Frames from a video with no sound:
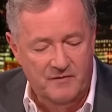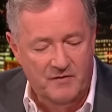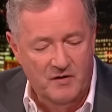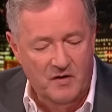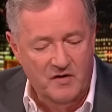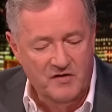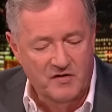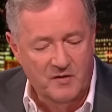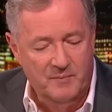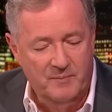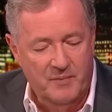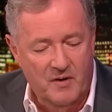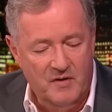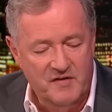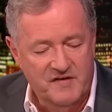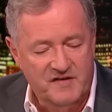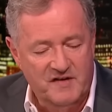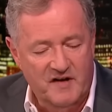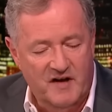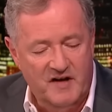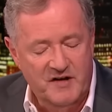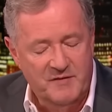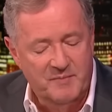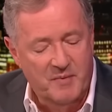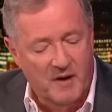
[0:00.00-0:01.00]
views on both
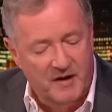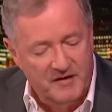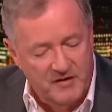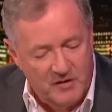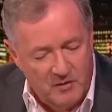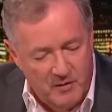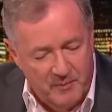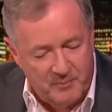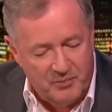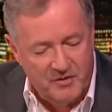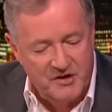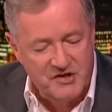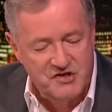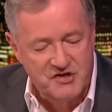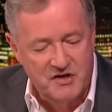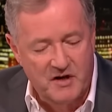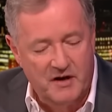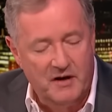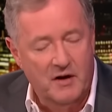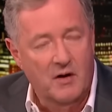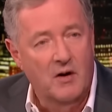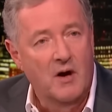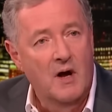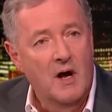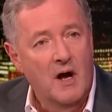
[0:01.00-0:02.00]
sides, but I do
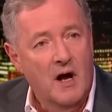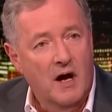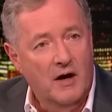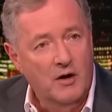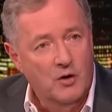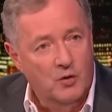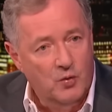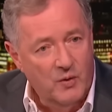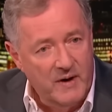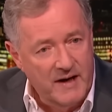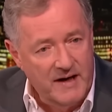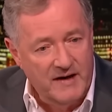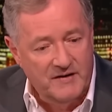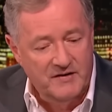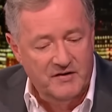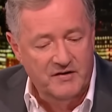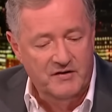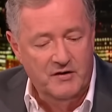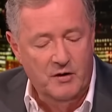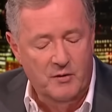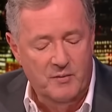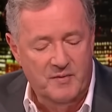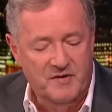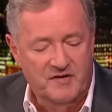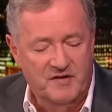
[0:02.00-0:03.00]
appreciate you agreeing to
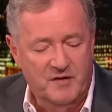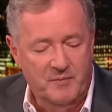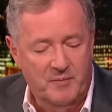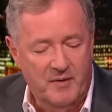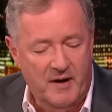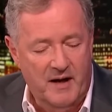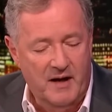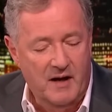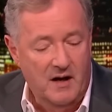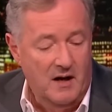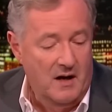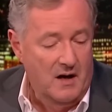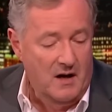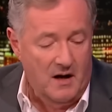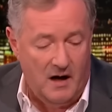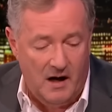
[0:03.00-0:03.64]
do this debate.